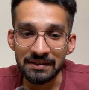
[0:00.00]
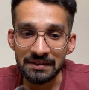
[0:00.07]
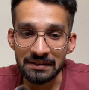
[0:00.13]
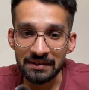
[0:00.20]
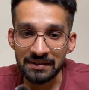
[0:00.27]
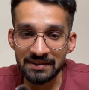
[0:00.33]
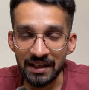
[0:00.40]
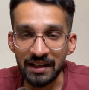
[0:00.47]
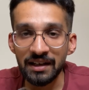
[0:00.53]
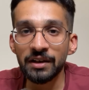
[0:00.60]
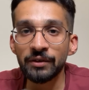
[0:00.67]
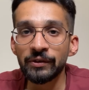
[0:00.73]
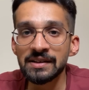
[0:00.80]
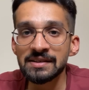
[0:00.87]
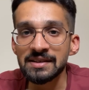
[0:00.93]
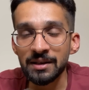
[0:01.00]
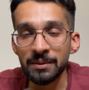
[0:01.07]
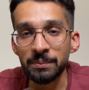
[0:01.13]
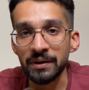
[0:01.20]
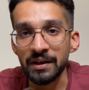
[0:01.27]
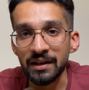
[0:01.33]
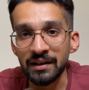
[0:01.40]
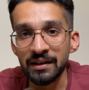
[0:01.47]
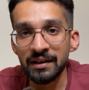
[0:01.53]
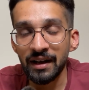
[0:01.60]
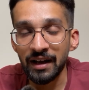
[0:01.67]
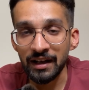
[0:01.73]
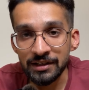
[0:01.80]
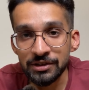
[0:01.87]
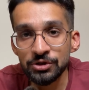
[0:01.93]
the sacrifice that a parent
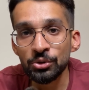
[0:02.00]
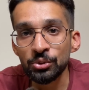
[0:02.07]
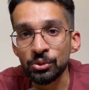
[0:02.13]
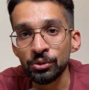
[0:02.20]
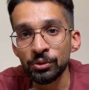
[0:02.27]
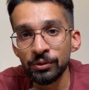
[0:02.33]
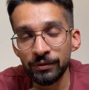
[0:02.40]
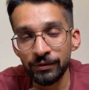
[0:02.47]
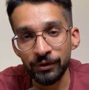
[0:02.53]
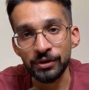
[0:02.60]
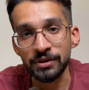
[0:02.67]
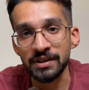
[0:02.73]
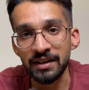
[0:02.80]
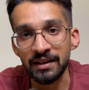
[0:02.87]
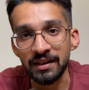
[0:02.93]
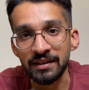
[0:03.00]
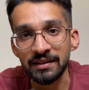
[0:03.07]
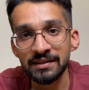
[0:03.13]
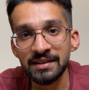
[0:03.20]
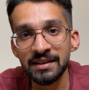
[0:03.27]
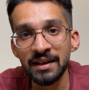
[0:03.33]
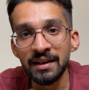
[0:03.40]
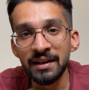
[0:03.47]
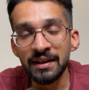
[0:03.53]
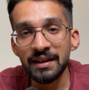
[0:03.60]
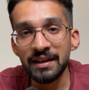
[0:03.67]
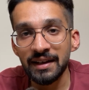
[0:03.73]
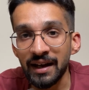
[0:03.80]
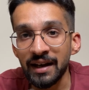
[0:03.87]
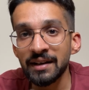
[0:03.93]
has to do for their kids
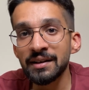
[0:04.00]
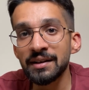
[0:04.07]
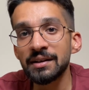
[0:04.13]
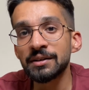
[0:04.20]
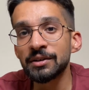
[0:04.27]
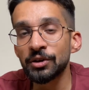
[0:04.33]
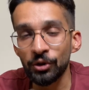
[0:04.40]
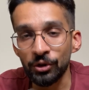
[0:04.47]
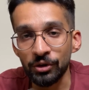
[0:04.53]
can turn